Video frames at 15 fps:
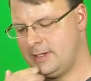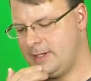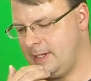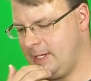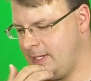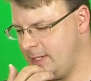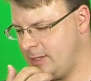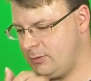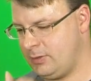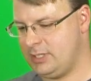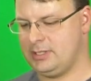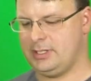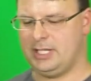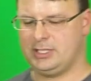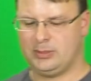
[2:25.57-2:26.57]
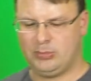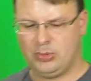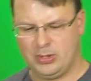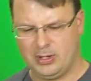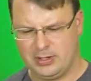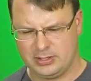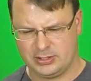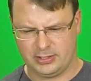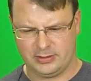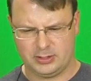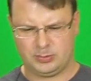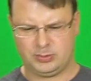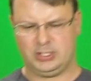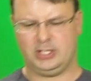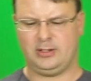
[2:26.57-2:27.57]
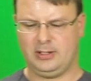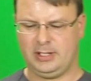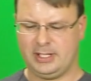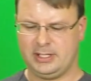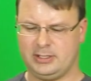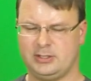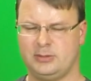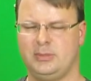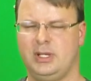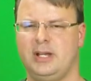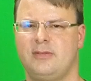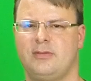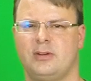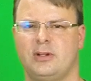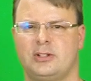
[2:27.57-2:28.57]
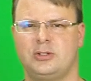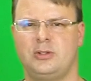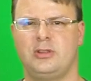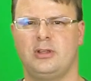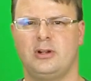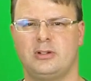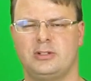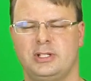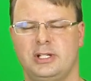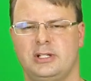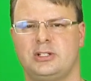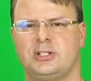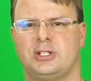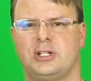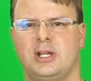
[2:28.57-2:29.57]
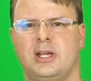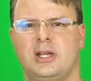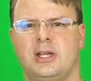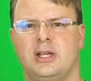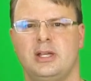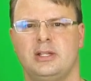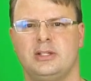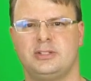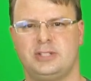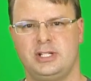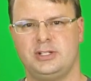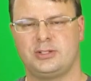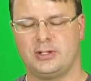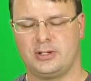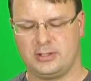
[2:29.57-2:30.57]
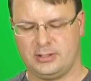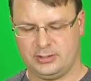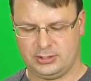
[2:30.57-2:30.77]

The reason that's important is on this particular lens, it's made for a 2/3 inch sensor.